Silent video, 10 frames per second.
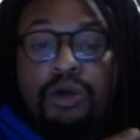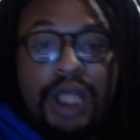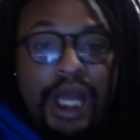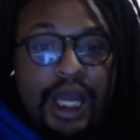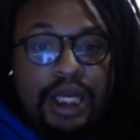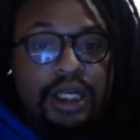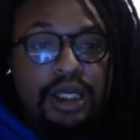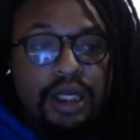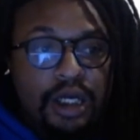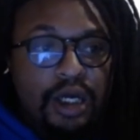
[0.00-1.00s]
hated,
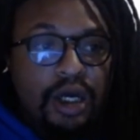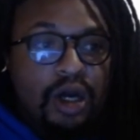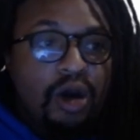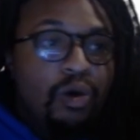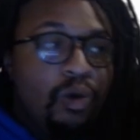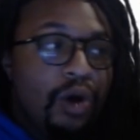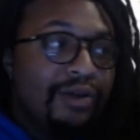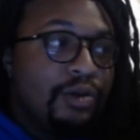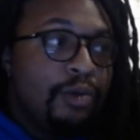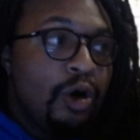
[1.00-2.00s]
one
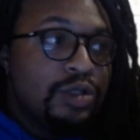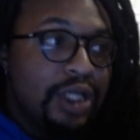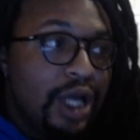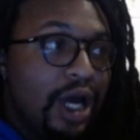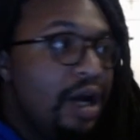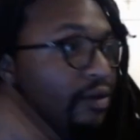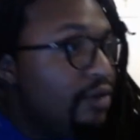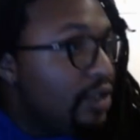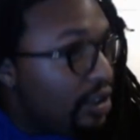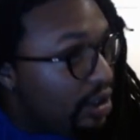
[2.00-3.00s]
of the most
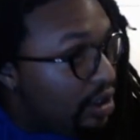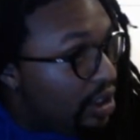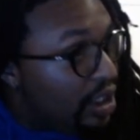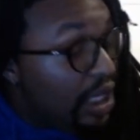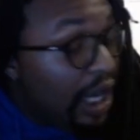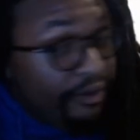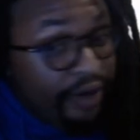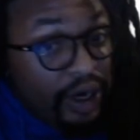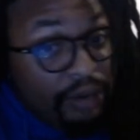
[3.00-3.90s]
loved, a very